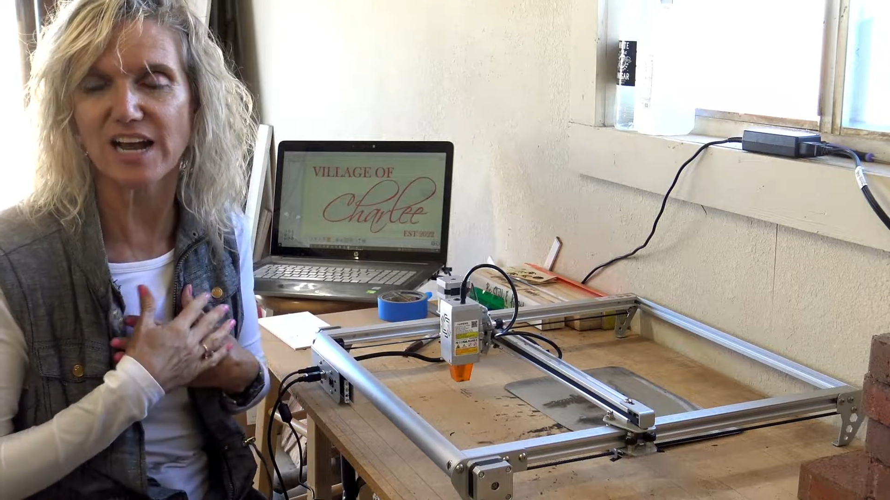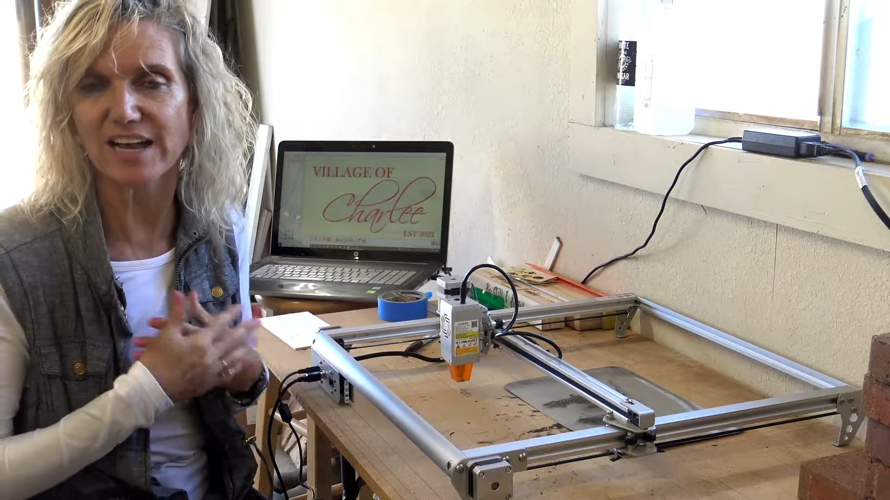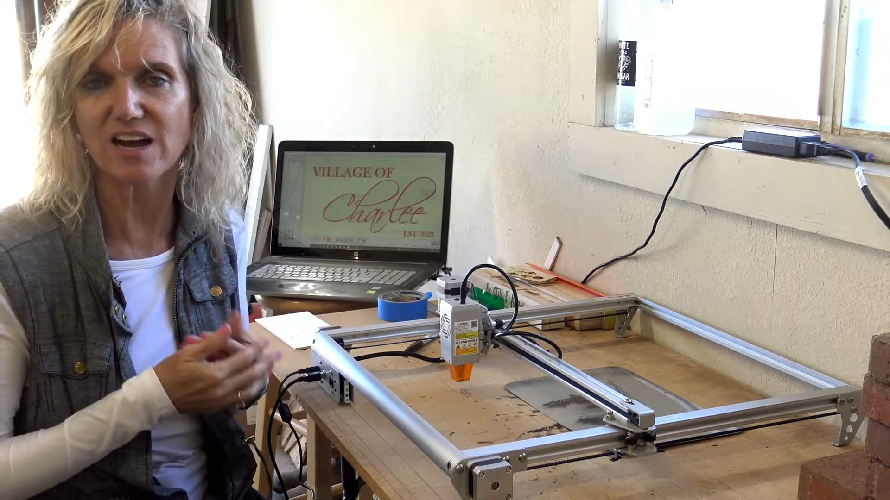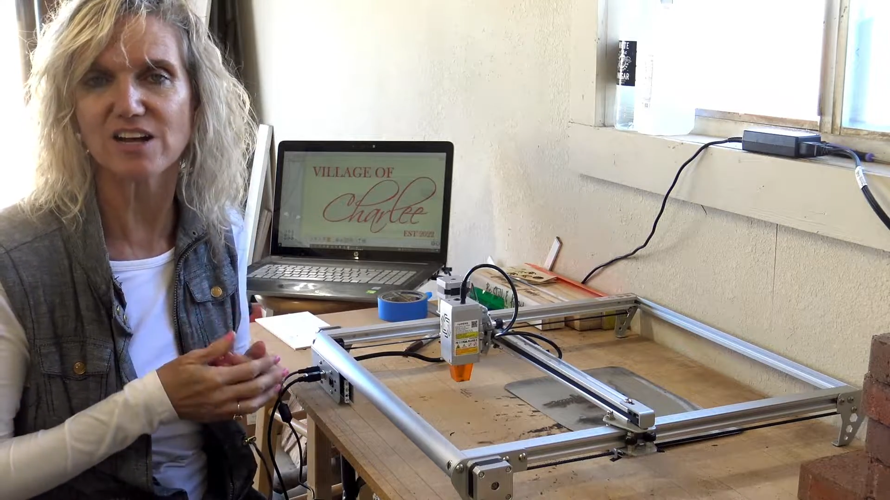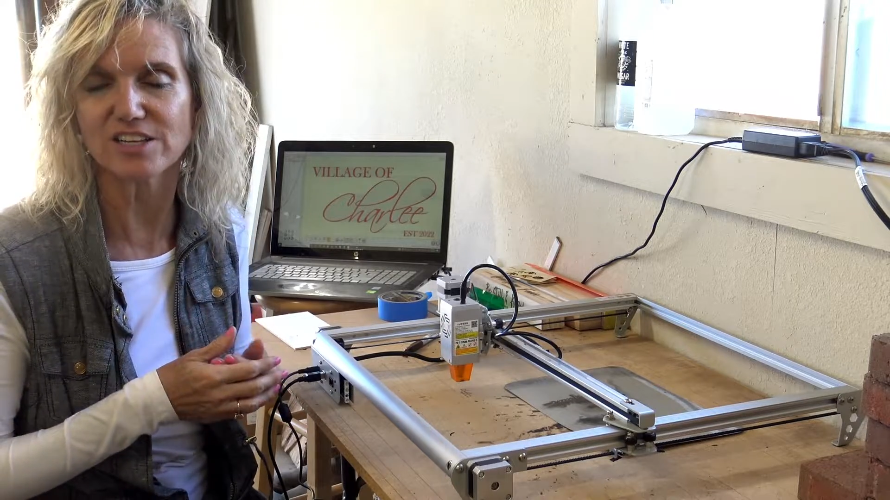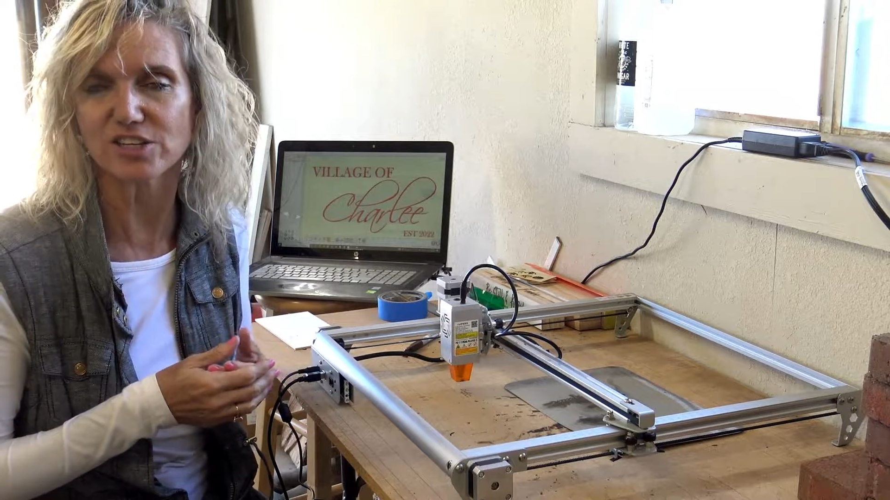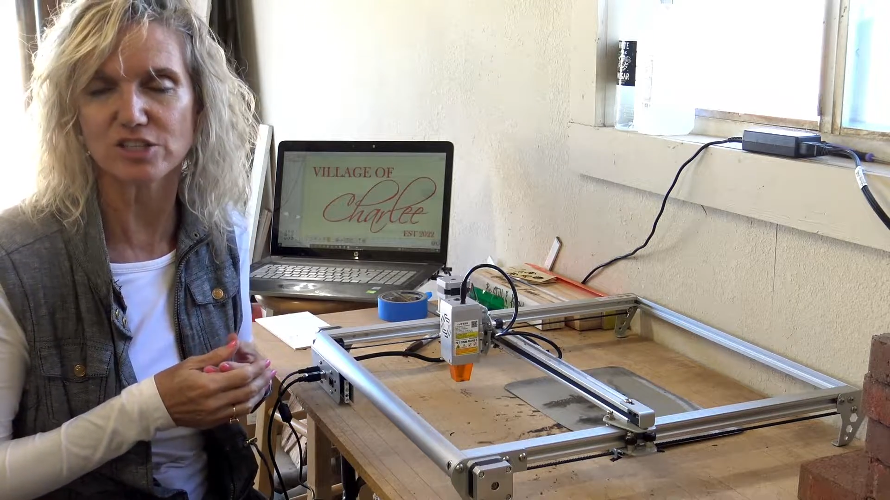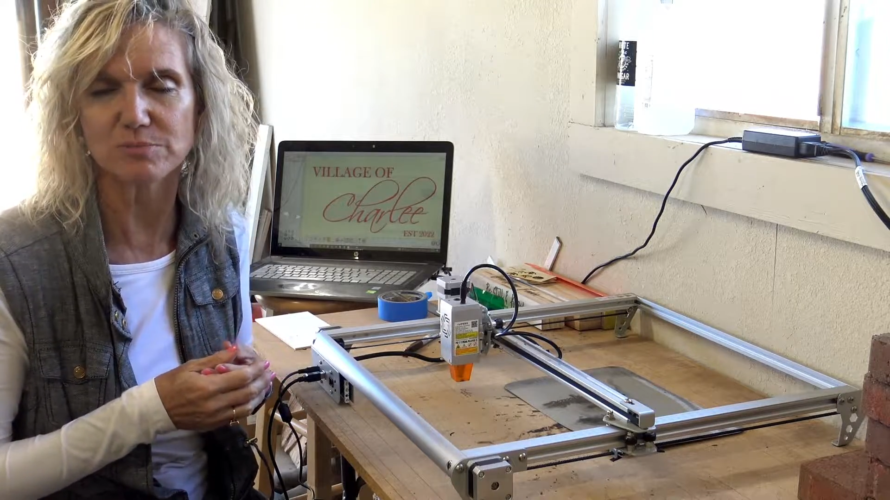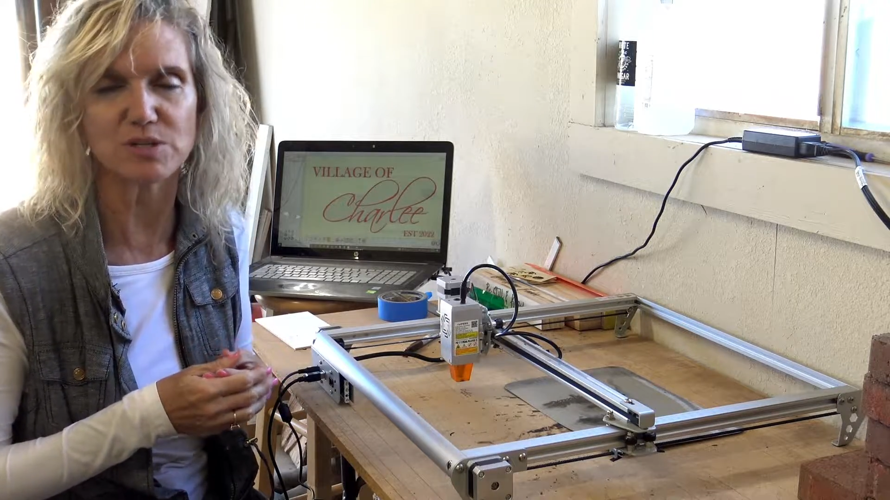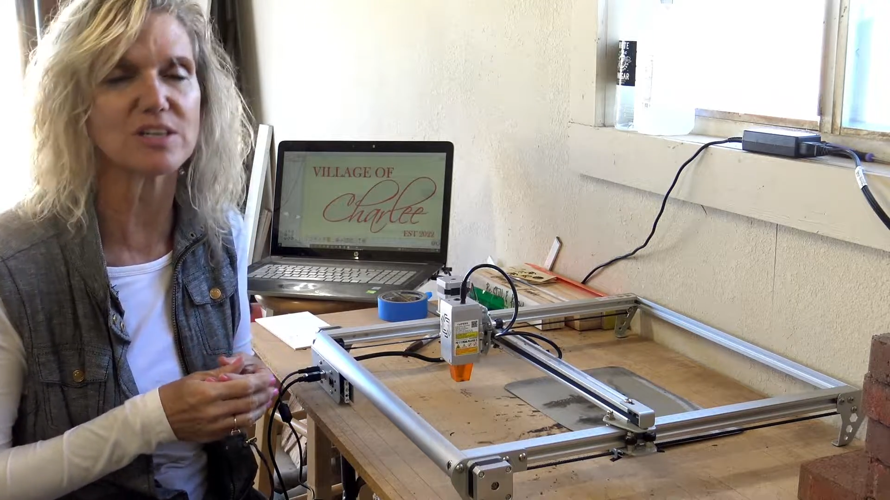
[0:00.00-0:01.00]
I call it
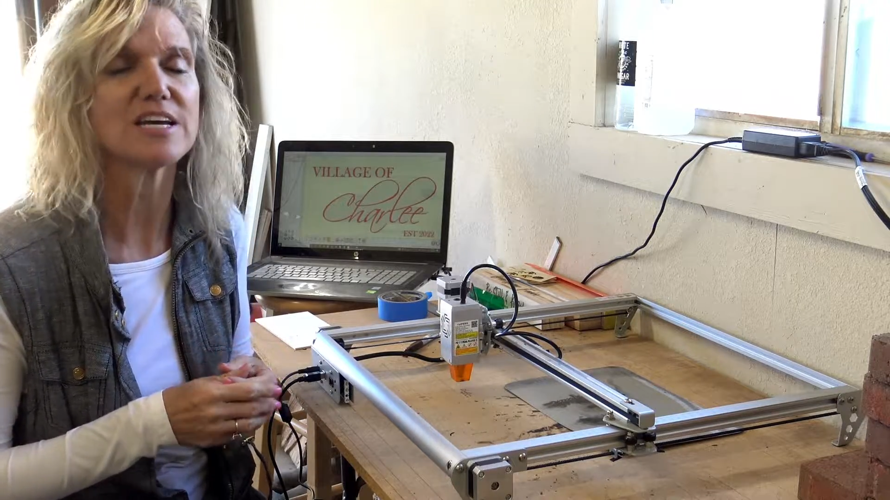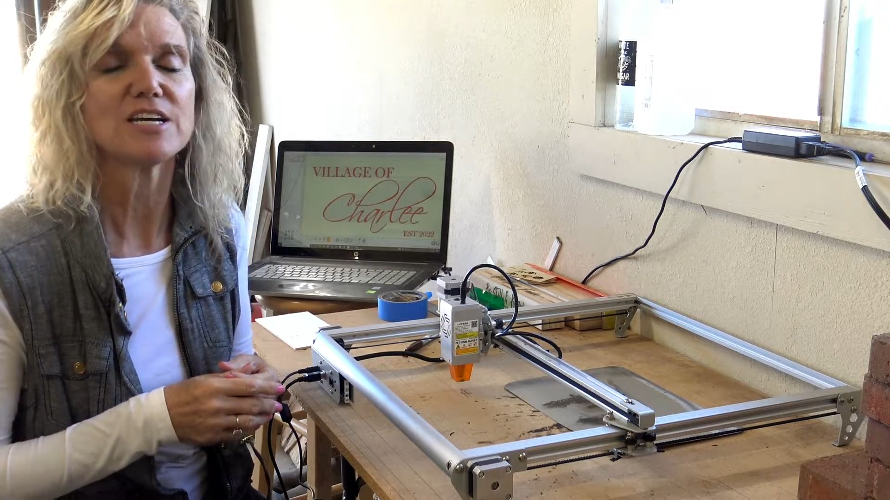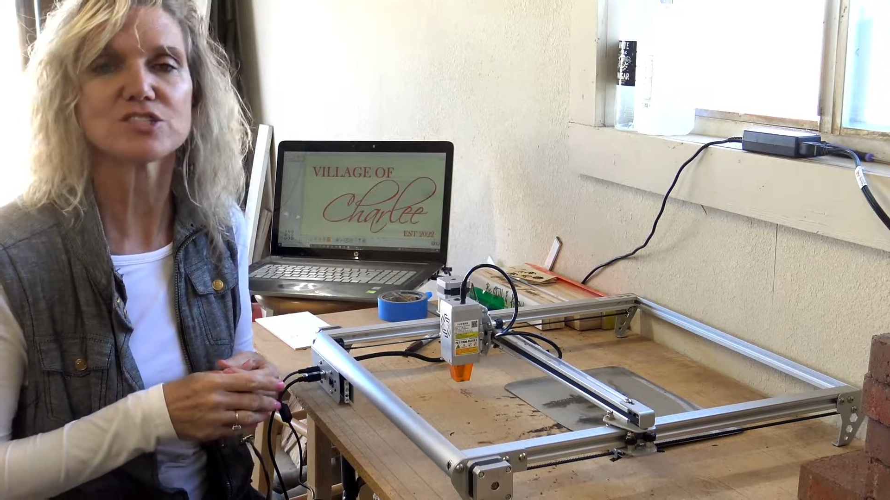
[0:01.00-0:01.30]
Gerbil.